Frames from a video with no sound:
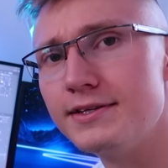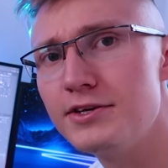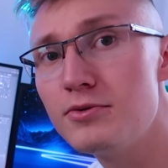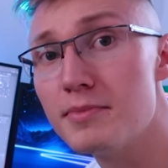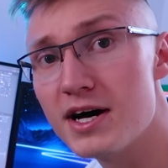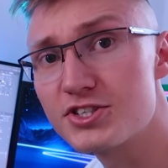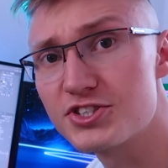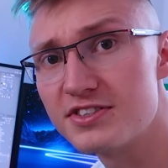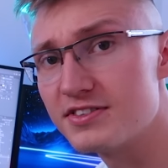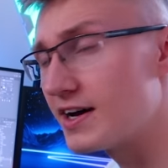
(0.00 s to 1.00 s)
new
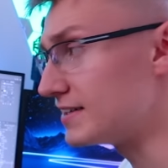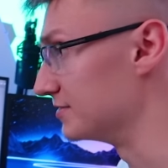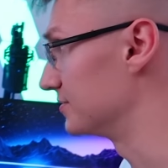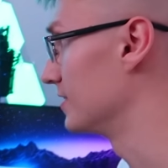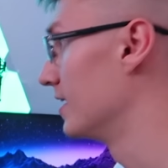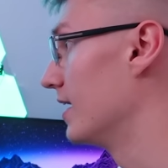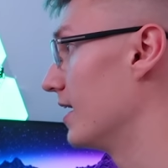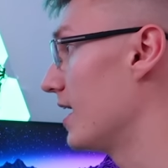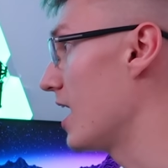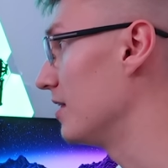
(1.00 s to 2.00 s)
merch designs.
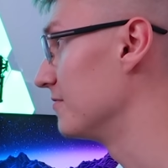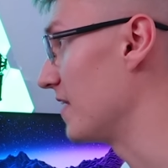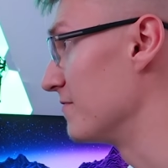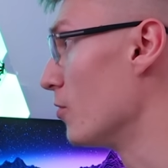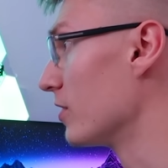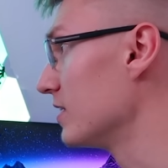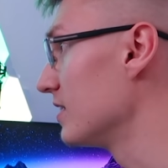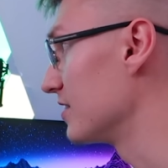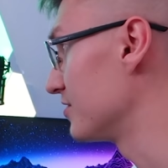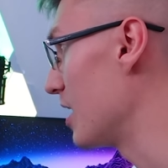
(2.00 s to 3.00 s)
I've
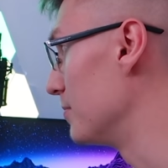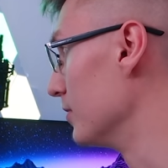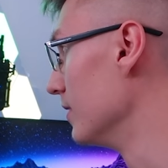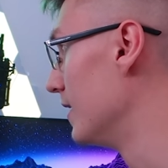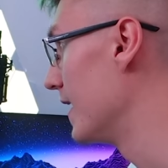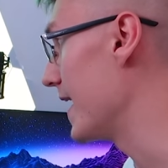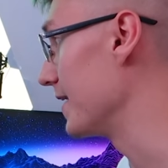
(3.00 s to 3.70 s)
ordered a sample,